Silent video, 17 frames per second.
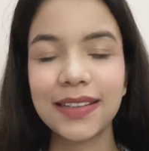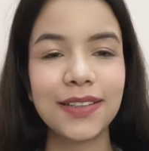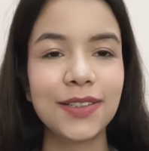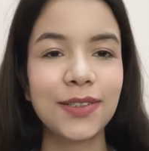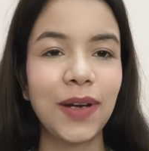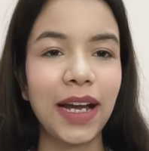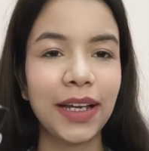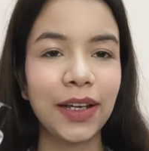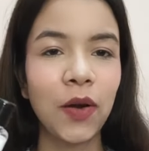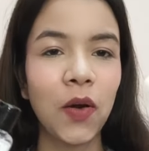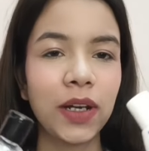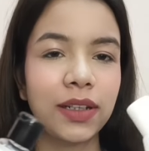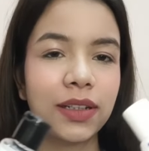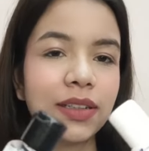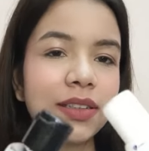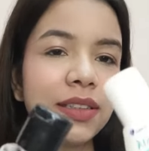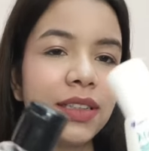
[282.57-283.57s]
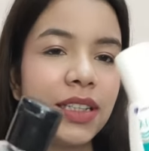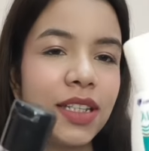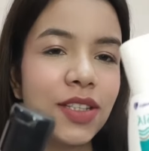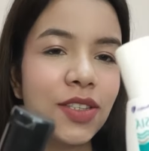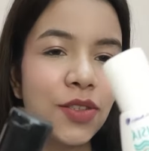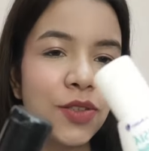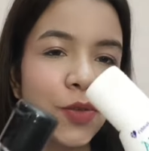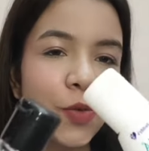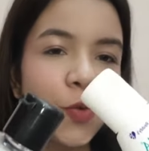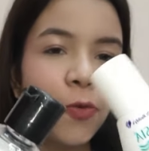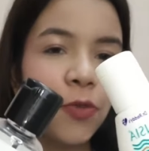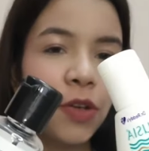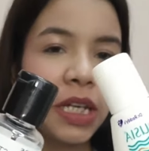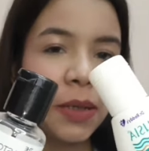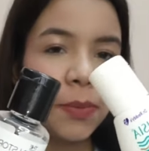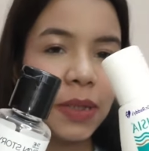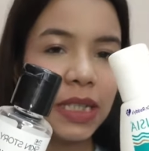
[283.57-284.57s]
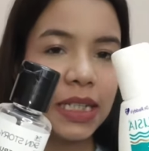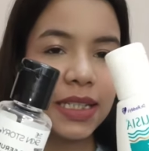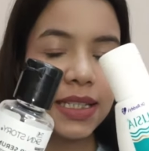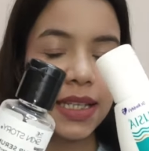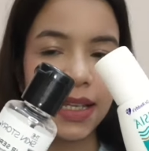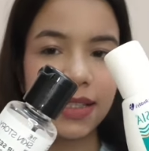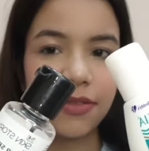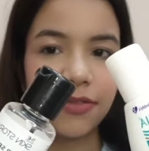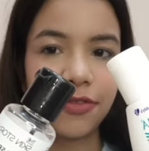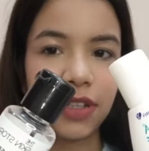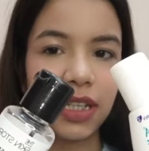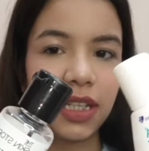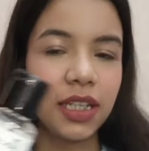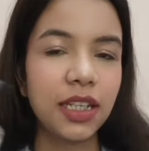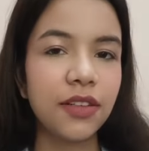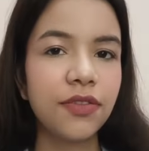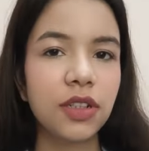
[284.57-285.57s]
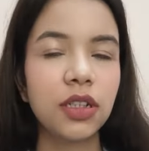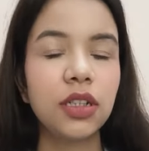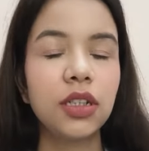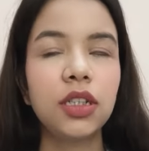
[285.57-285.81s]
So I got these two freebies as a free gift.